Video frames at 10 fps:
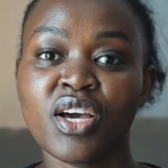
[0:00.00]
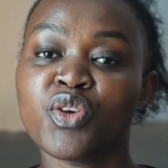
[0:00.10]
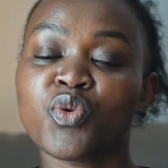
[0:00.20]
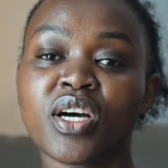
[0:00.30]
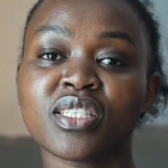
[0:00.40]

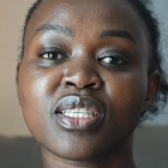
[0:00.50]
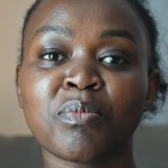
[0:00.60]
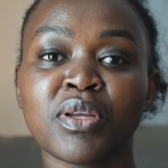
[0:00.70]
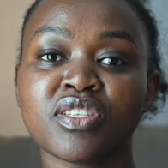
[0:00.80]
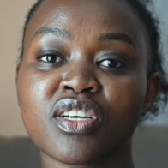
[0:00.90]
you can
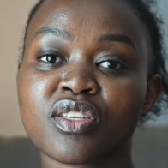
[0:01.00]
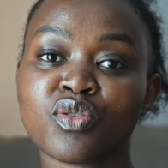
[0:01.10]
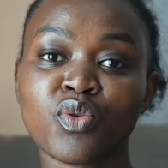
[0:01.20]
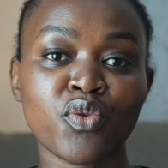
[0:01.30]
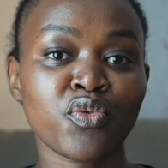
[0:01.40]
simply just
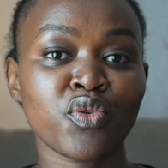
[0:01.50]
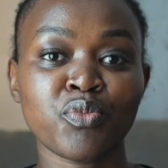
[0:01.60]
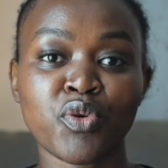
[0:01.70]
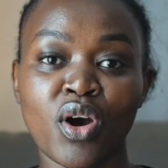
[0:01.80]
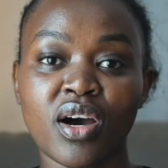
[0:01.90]
go
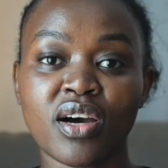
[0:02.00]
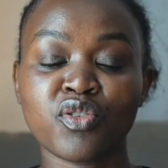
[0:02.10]
from your